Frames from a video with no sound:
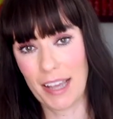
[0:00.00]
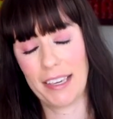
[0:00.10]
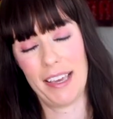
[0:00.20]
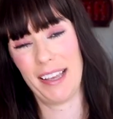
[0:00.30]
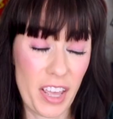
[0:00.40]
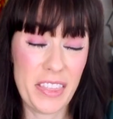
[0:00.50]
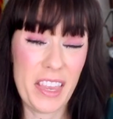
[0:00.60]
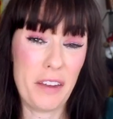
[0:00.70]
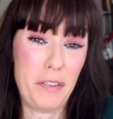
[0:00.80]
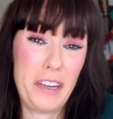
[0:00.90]
I can't. And
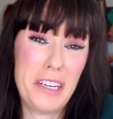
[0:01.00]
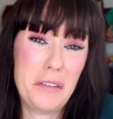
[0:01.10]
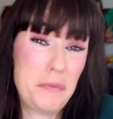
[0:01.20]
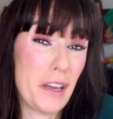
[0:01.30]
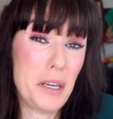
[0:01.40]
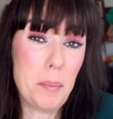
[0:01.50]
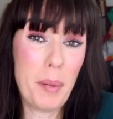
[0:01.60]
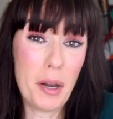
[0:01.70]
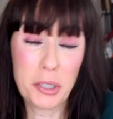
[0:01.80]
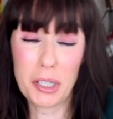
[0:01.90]
then if I did find a
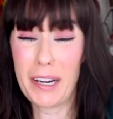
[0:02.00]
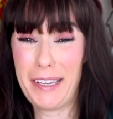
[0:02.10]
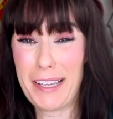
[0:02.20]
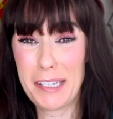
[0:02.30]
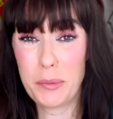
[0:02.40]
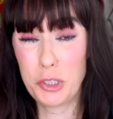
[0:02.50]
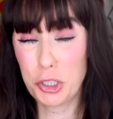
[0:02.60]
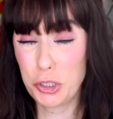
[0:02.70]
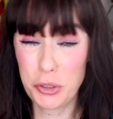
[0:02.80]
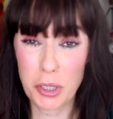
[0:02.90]
bunker, I guess I would
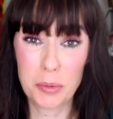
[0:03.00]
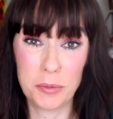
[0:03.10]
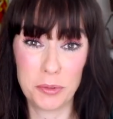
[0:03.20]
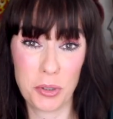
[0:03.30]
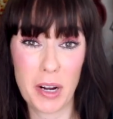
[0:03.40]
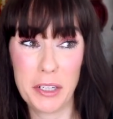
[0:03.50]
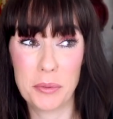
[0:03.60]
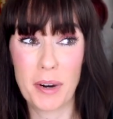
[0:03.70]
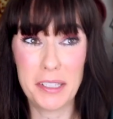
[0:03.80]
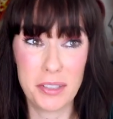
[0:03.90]
just start trying
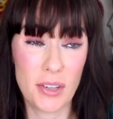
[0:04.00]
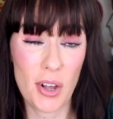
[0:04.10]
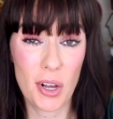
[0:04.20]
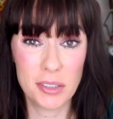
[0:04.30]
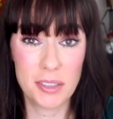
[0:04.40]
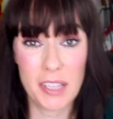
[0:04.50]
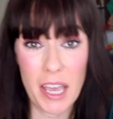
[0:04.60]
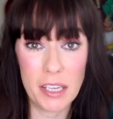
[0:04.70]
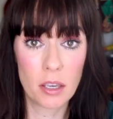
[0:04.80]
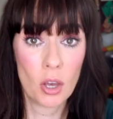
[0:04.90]
to write songs of like